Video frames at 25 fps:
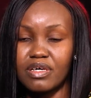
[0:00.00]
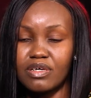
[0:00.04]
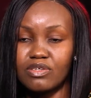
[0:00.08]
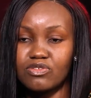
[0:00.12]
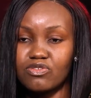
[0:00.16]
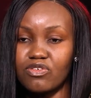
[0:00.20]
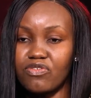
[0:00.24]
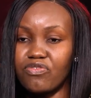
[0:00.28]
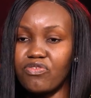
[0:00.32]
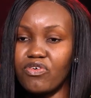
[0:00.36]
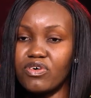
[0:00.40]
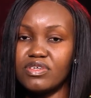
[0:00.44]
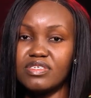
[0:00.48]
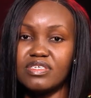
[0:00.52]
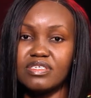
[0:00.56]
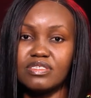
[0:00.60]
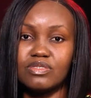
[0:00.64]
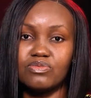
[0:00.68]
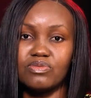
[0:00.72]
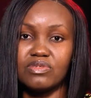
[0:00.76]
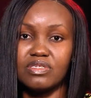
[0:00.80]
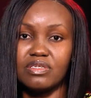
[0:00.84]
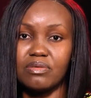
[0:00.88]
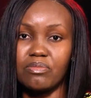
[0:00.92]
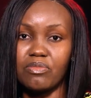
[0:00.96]
so fund
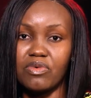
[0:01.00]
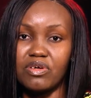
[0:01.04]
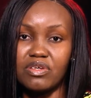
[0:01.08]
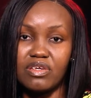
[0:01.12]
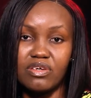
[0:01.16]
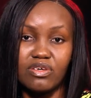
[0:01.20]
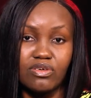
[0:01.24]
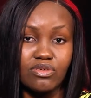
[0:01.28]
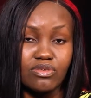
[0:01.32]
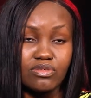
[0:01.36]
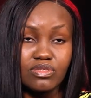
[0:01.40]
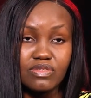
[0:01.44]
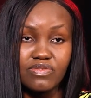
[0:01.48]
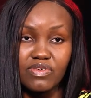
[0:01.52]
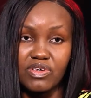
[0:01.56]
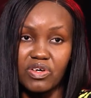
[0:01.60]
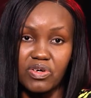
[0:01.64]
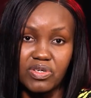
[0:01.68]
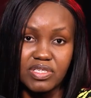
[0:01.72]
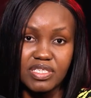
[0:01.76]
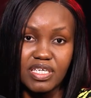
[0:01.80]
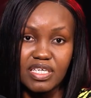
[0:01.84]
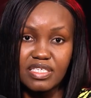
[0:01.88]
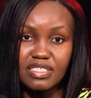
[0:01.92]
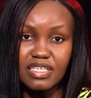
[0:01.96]
it with the money you use for
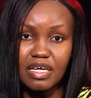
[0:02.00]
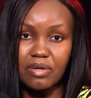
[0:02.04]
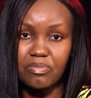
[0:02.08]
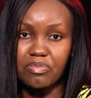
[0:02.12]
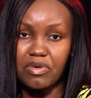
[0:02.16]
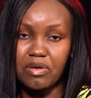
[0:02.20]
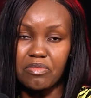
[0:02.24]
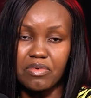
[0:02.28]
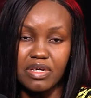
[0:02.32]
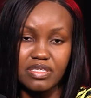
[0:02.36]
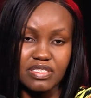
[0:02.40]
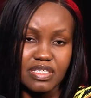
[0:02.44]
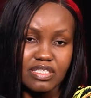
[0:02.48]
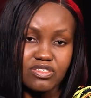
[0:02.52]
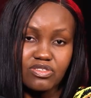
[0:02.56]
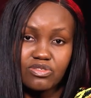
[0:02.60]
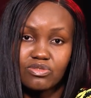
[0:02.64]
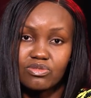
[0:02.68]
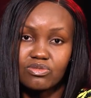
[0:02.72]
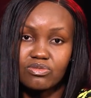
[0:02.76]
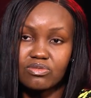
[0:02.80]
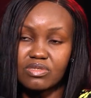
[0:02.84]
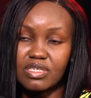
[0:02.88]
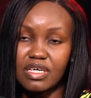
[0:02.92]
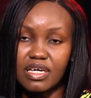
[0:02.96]
your data payments, and
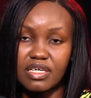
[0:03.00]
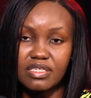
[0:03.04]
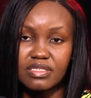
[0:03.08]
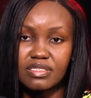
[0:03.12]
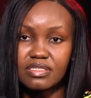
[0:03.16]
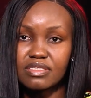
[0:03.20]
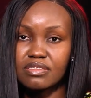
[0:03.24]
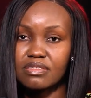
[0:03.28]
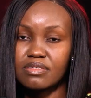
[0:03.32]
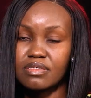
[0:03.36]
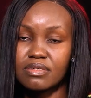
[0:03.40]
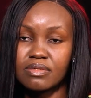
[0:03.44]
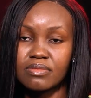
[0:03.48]
just do that.